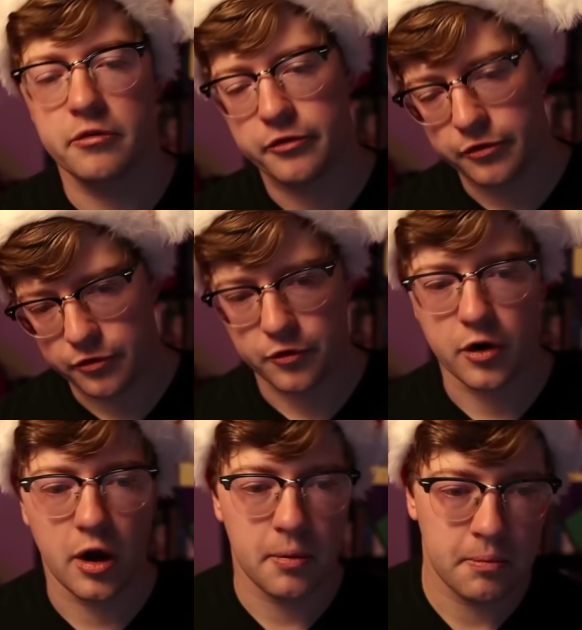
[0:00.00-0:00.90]

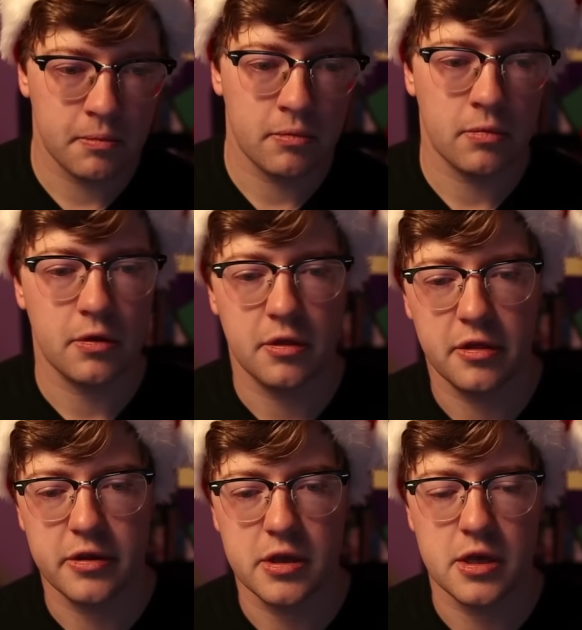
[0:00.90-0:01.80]
from
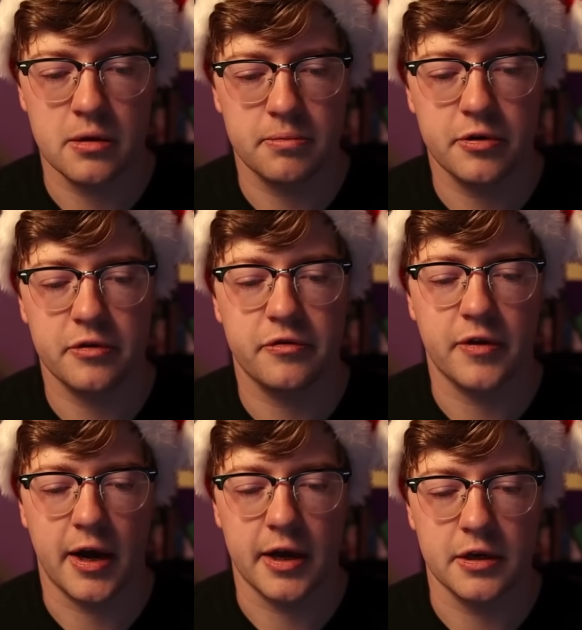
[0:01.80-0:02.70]
the input
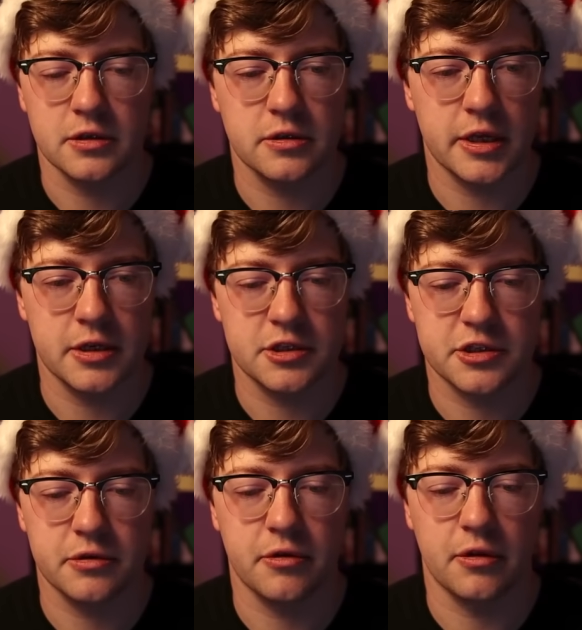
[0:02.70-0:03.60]
file
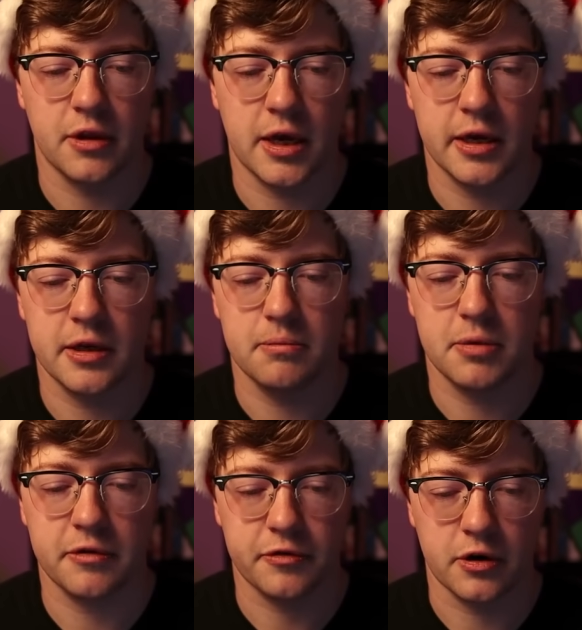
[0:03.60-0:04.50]
into the line
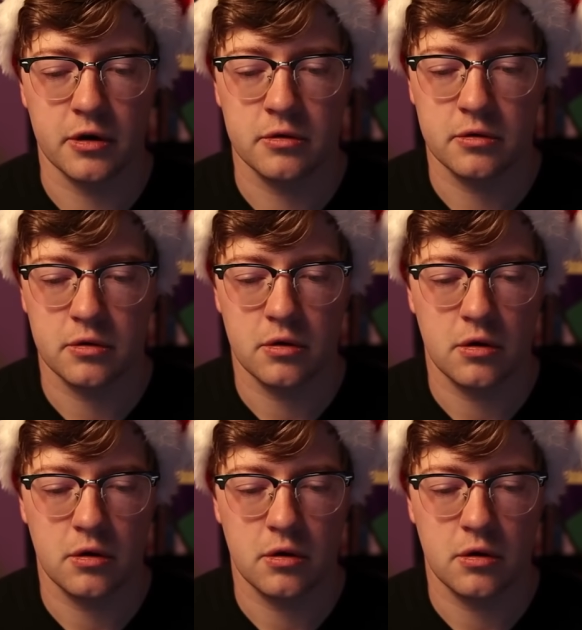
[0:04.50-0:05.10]
buffer,